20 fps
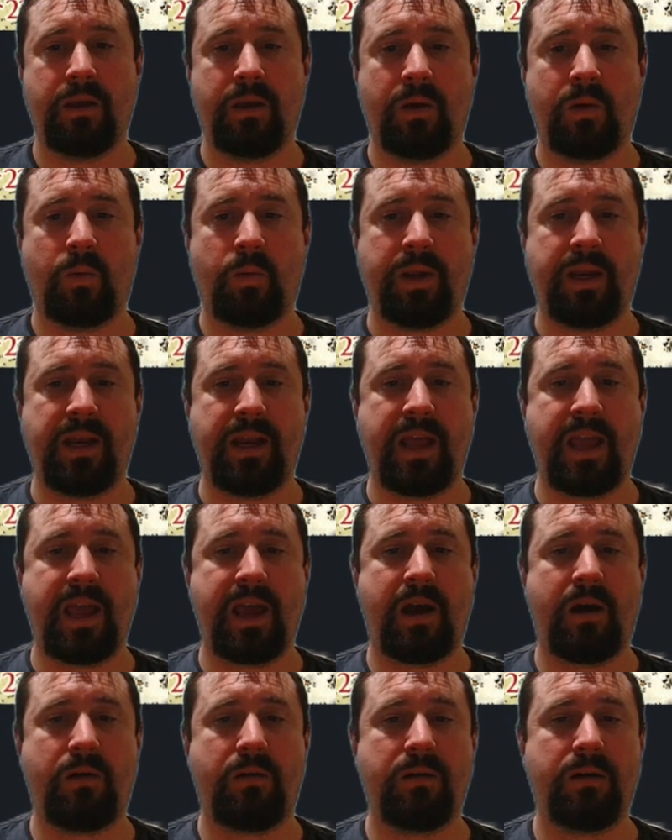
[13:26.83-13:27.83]
We
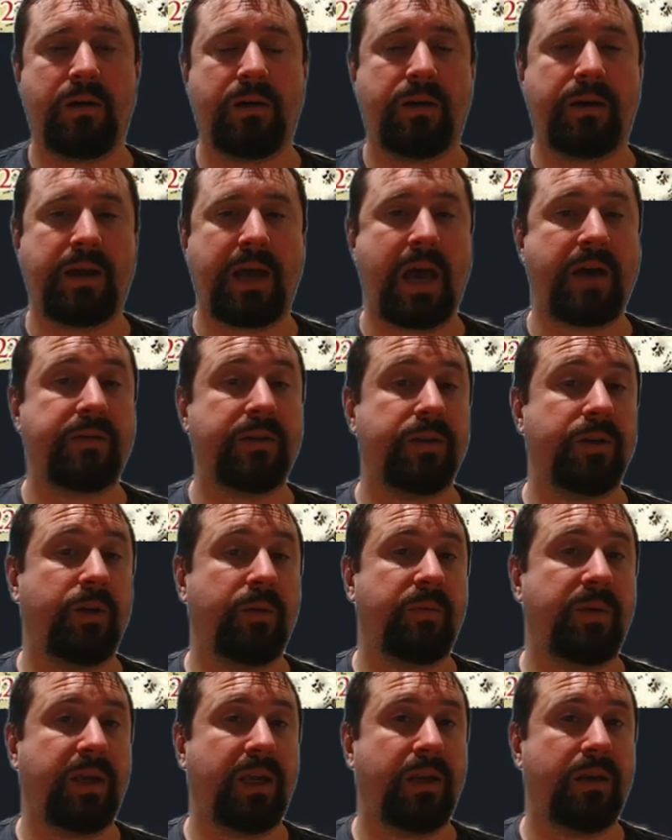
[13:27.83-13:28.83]
now have a new
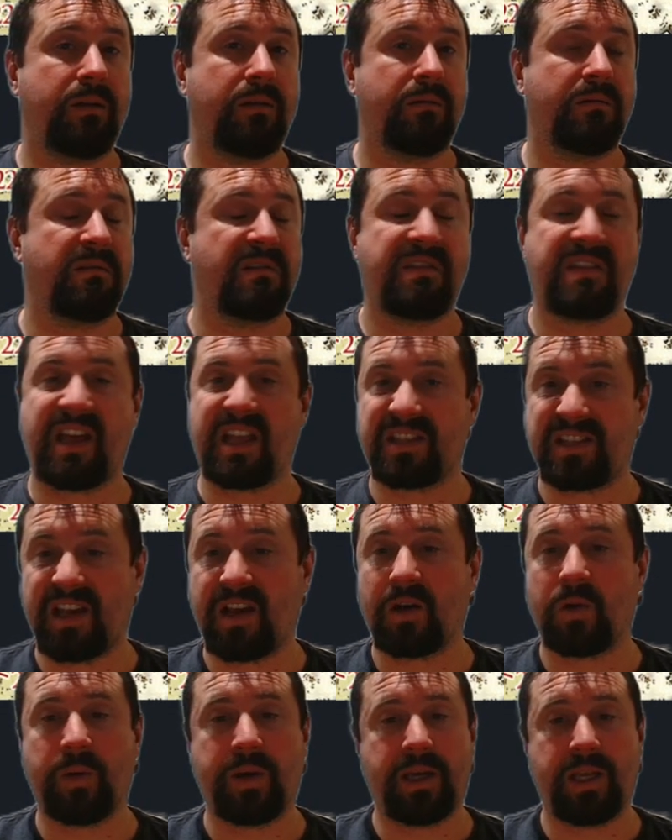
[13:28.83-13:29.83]
pin. That's how
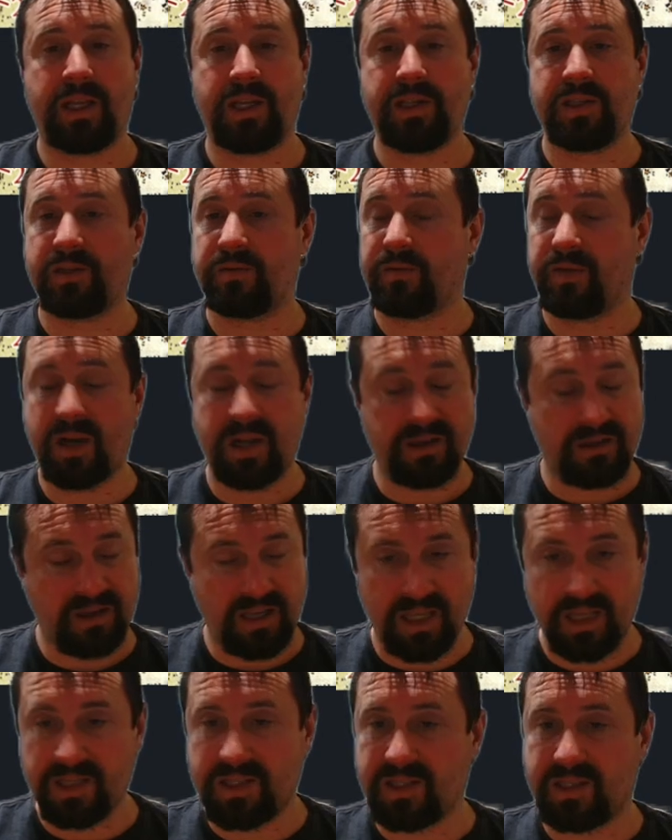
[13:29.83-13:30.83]
quick it is, right?
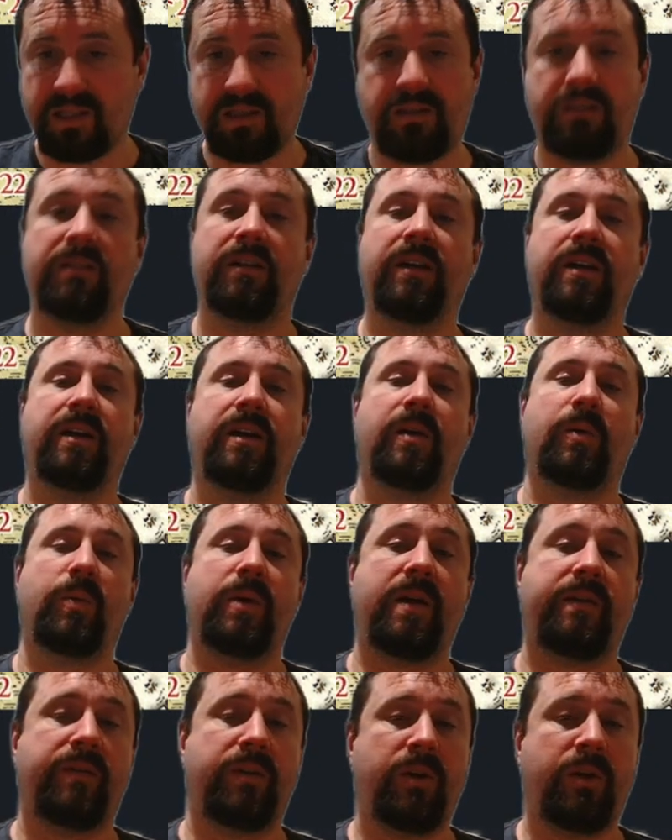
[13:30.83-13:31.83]
Instant.
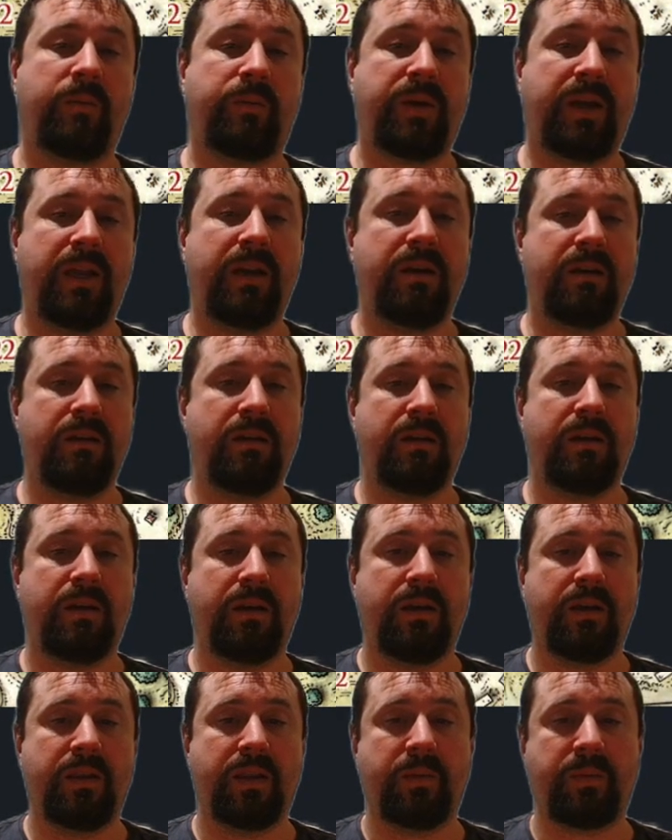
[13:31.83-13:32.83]
We have a new pin
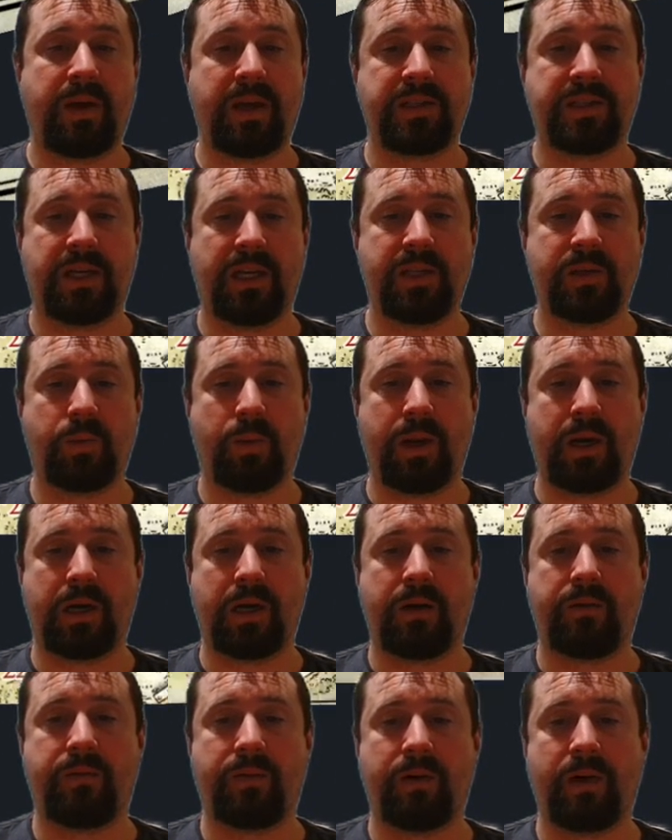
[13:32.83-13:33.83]
that basically is
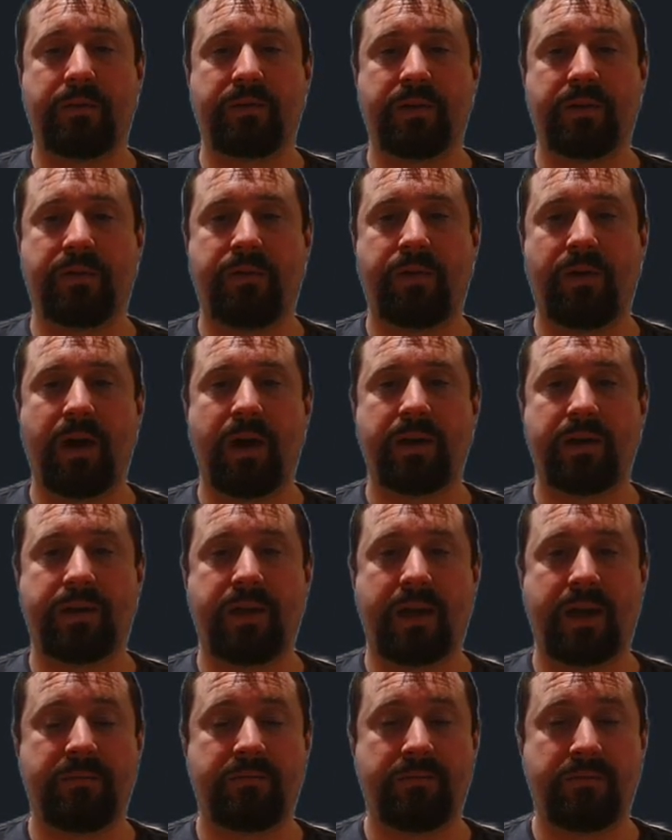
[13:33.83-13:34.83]
wherever I've defined
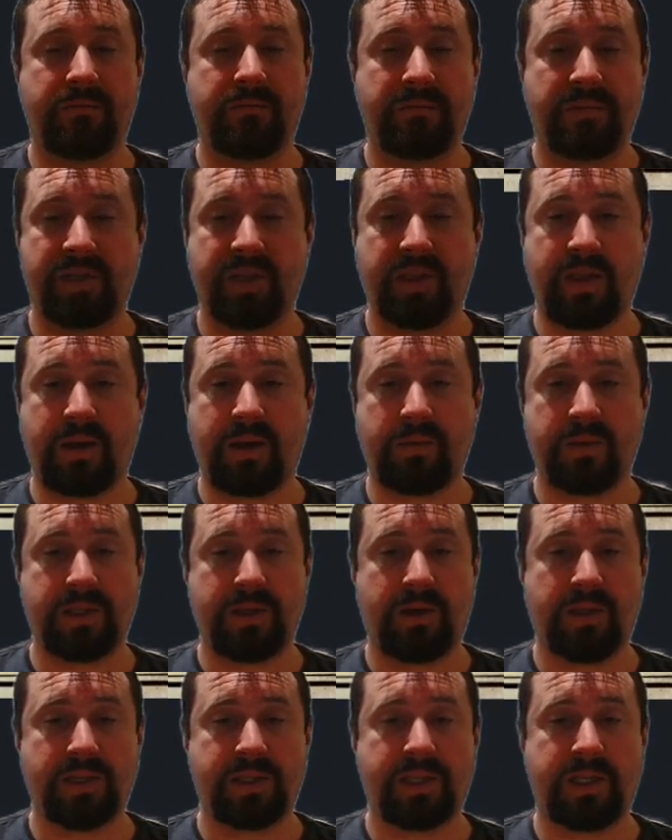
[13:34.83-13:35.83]
that. So that was
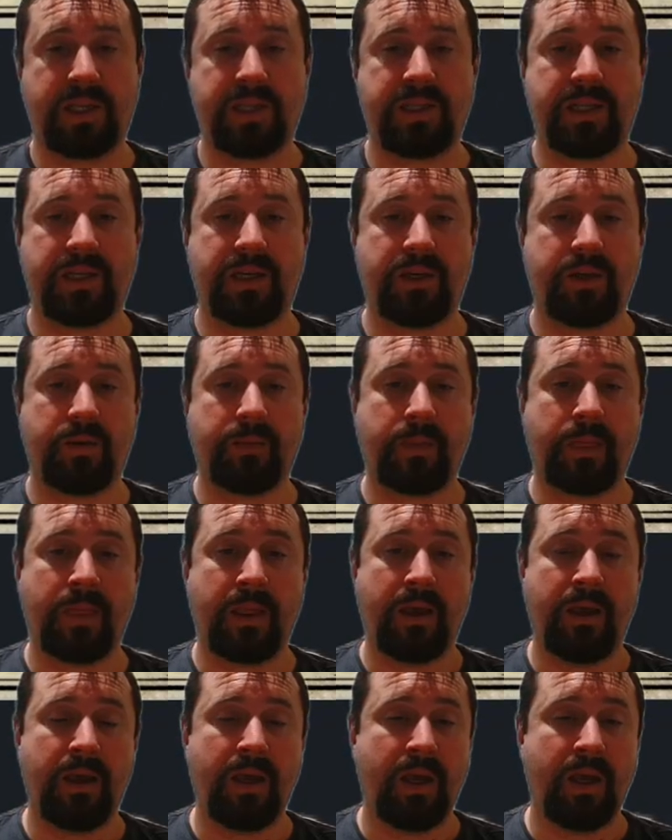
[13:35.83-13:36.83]
nice and easy to do.
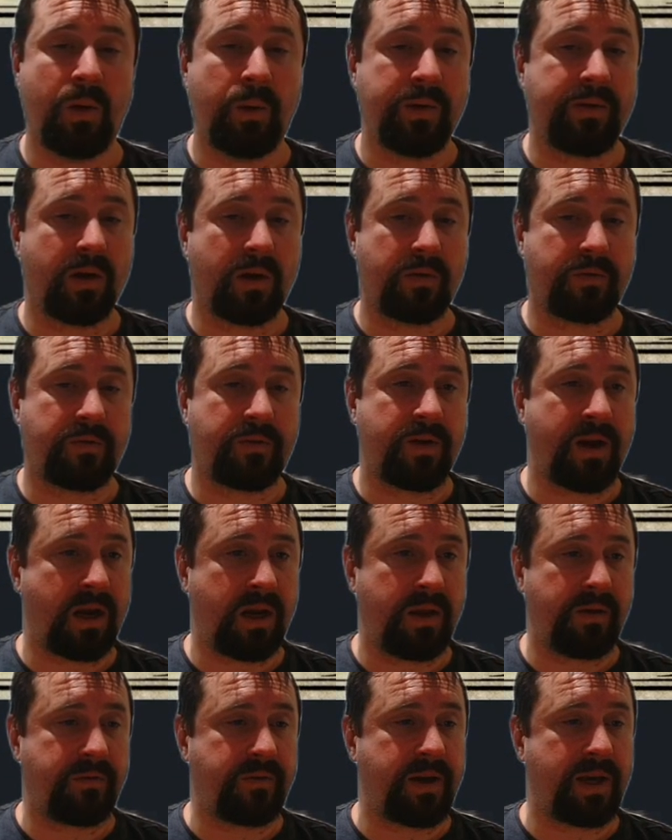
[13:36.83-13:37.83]
We've got a
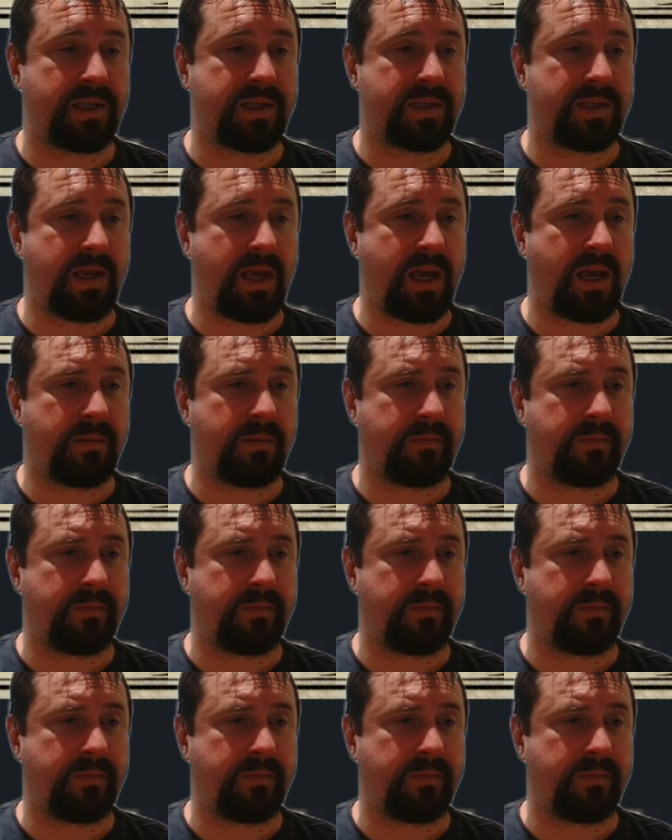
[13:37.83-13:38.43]
frowny face there.